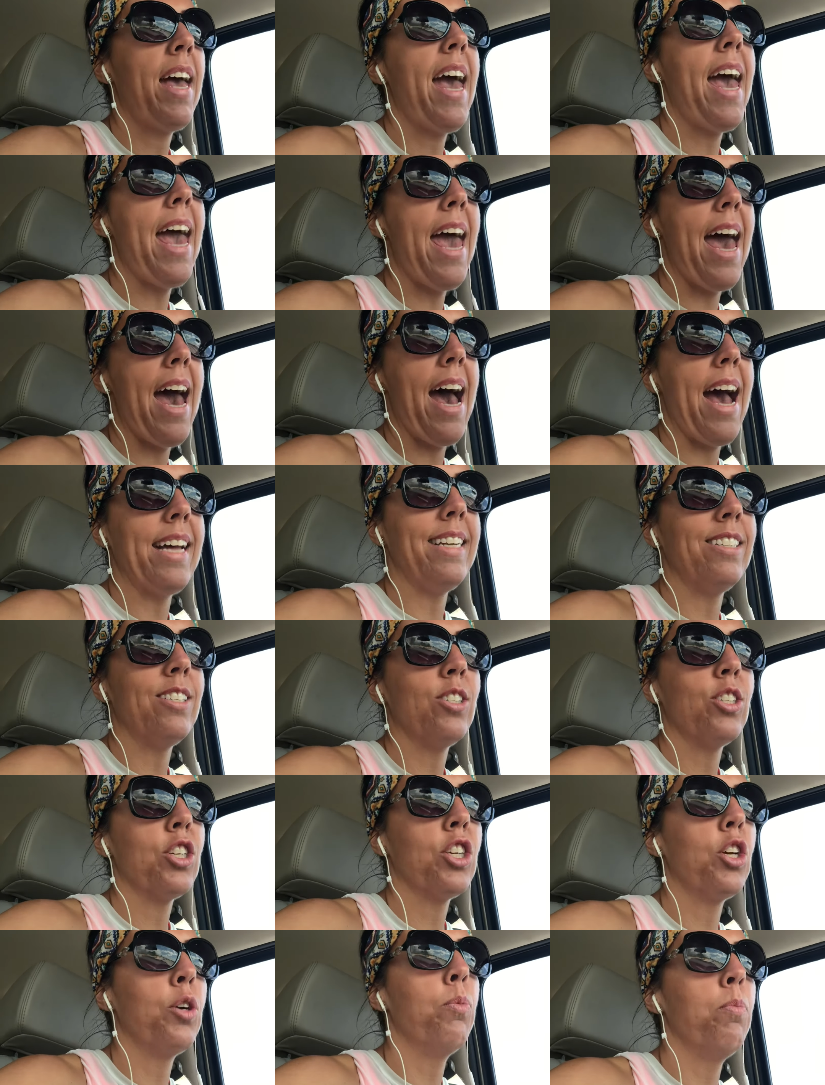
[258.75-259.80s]
And
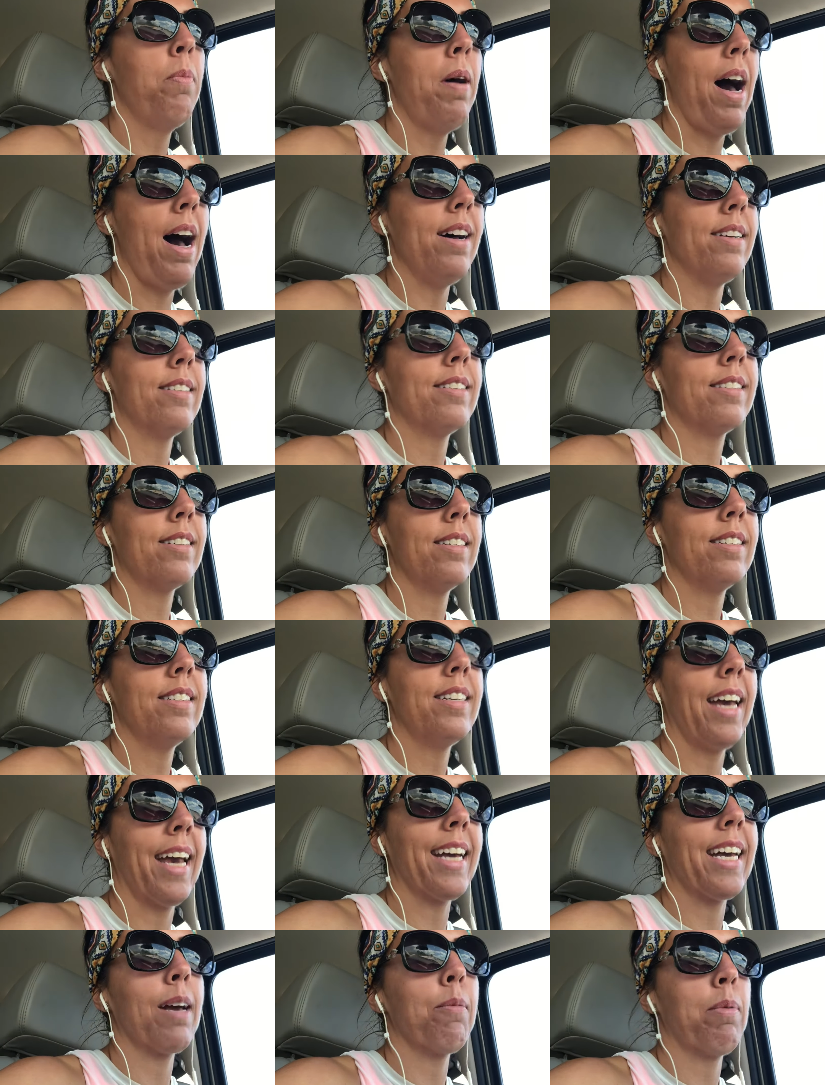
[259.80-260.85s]
you must
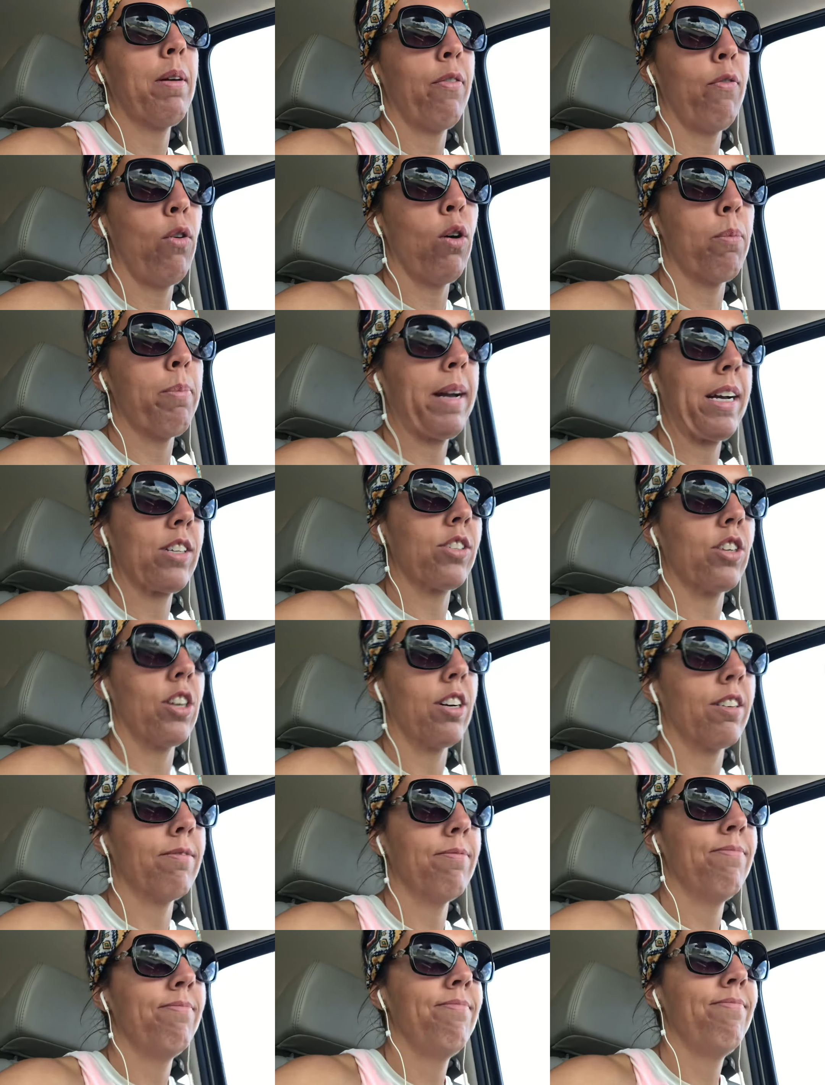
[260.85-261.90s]
take a before picture
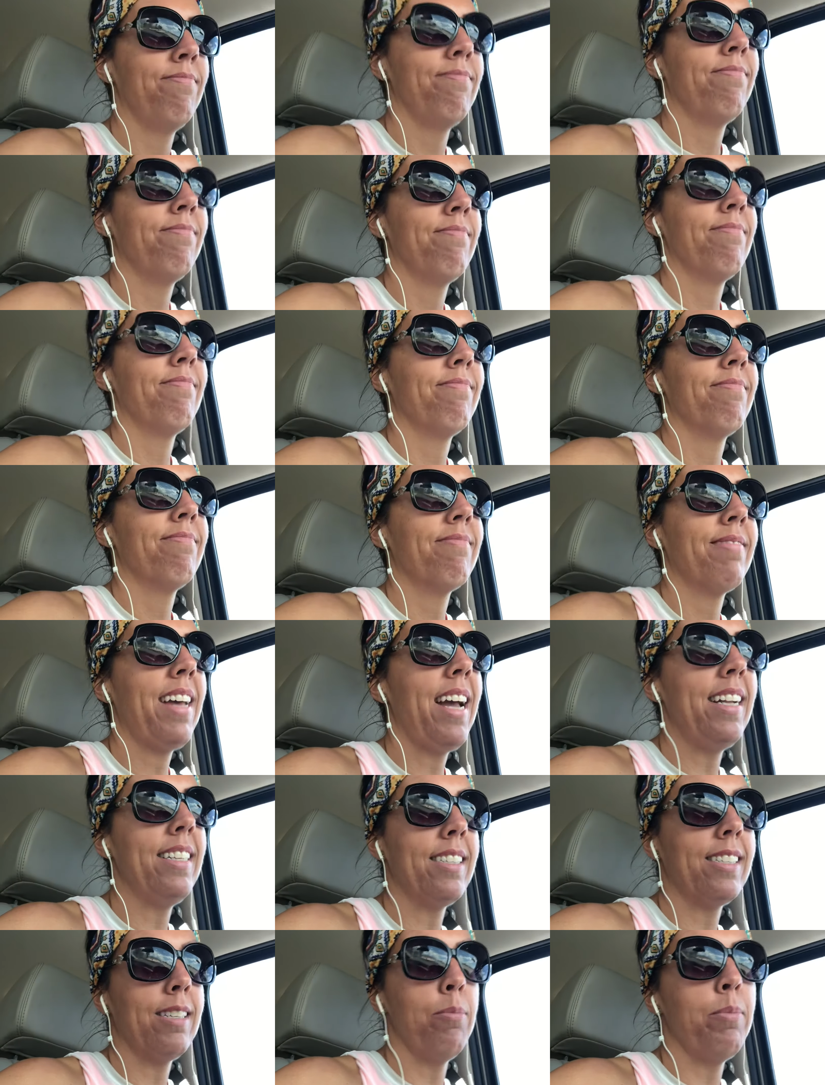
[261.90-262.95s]

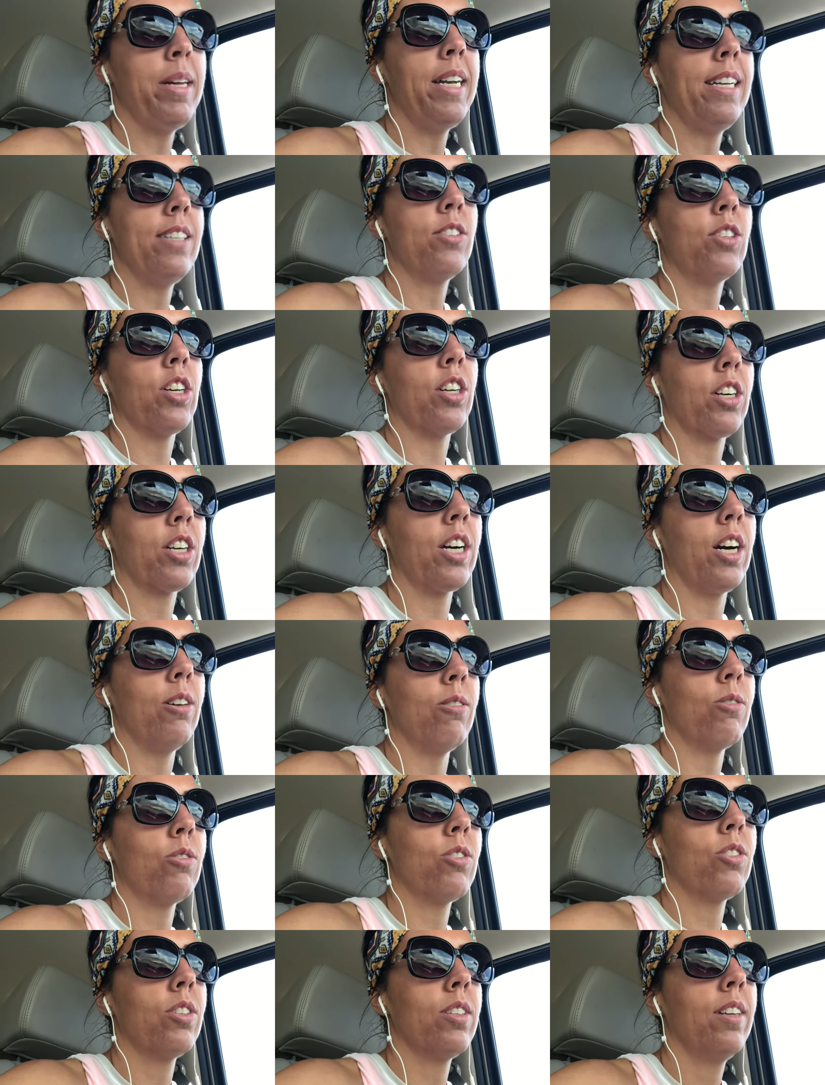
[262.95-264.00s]
and submit it to your
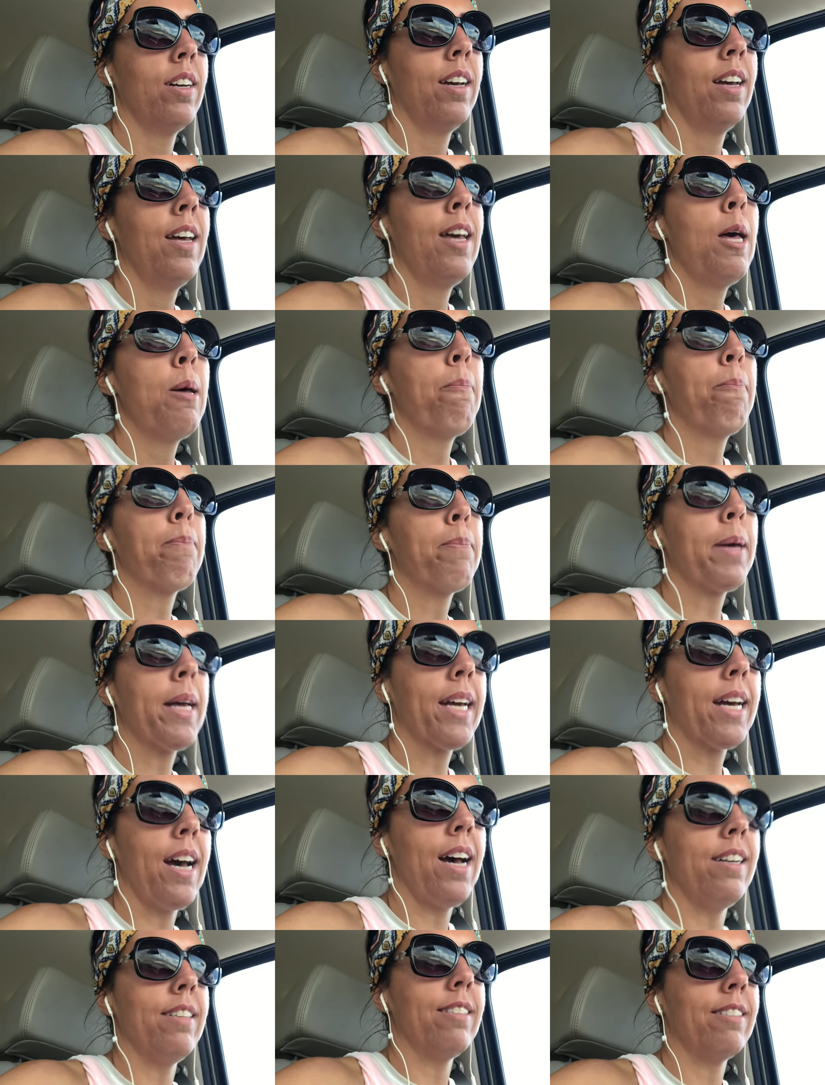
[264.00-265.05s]
coach,
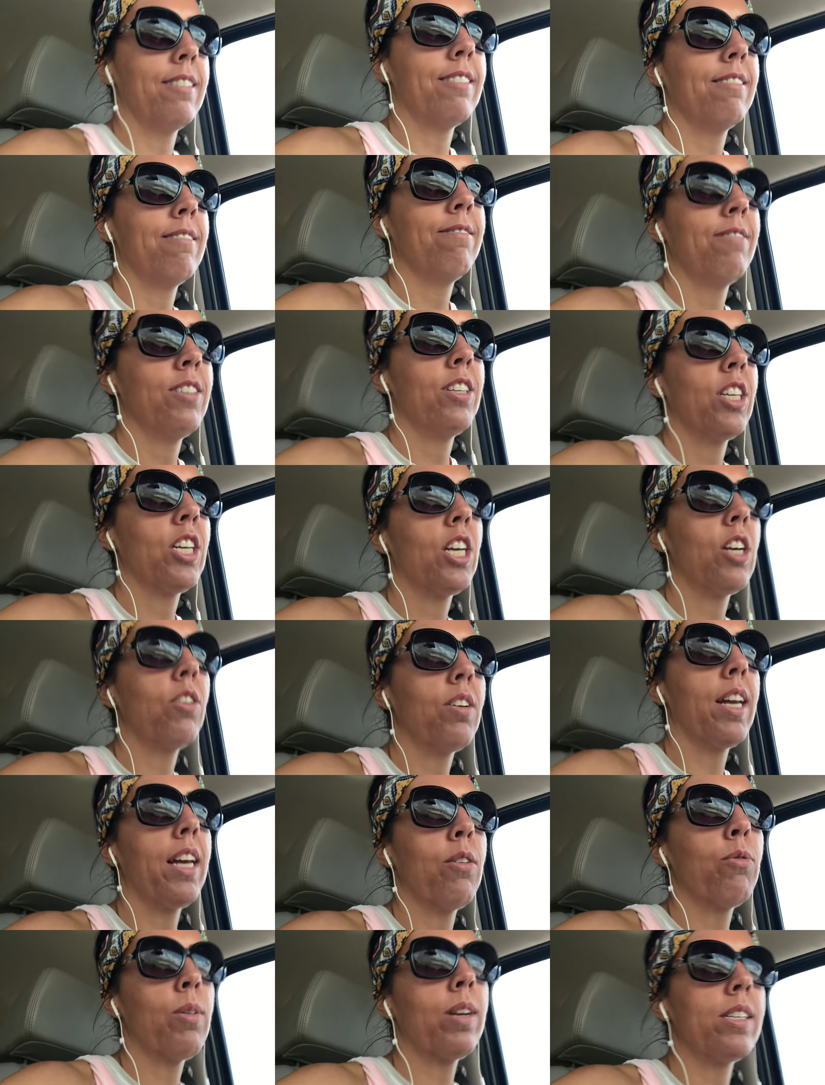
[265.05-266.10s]
because you
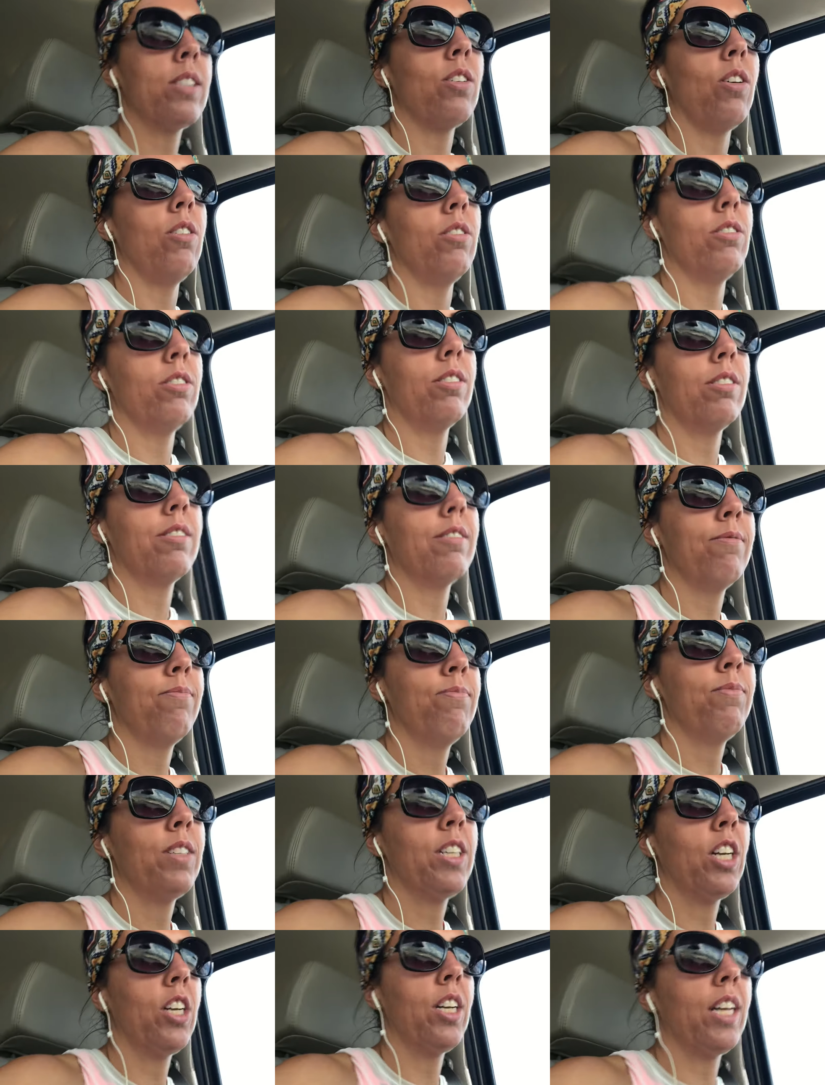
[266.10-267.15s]
need results,
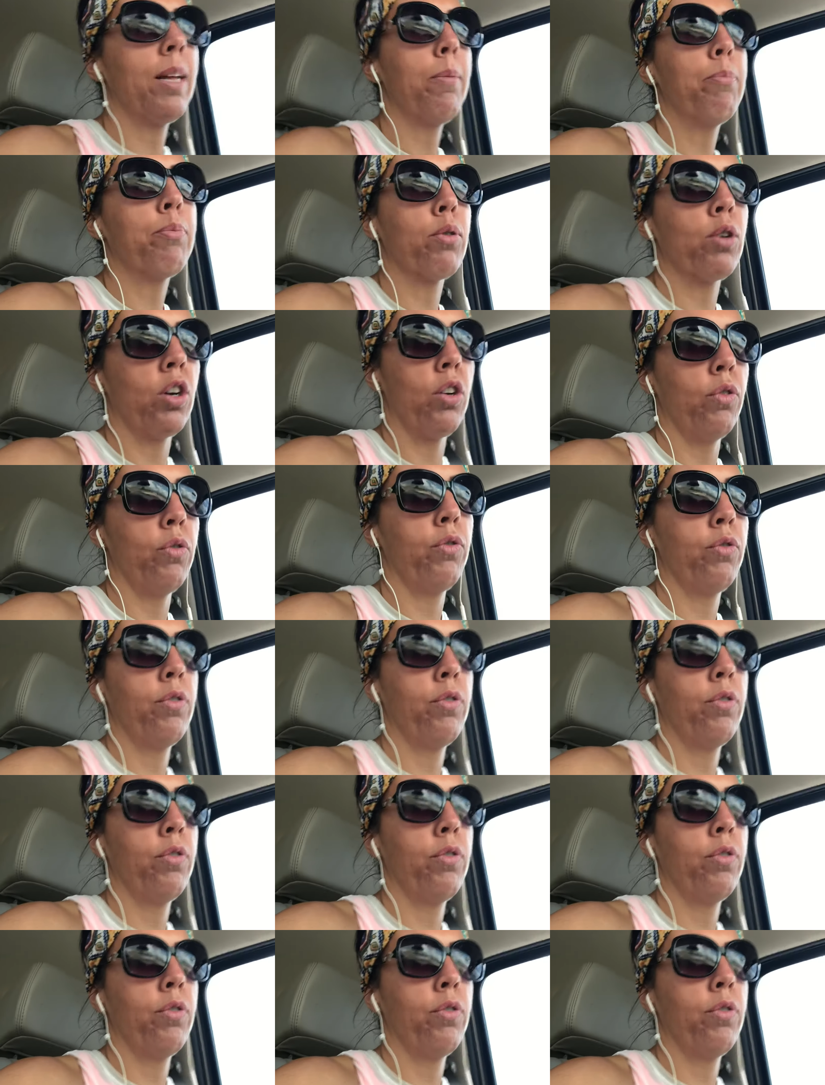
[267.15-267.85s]
you need proof,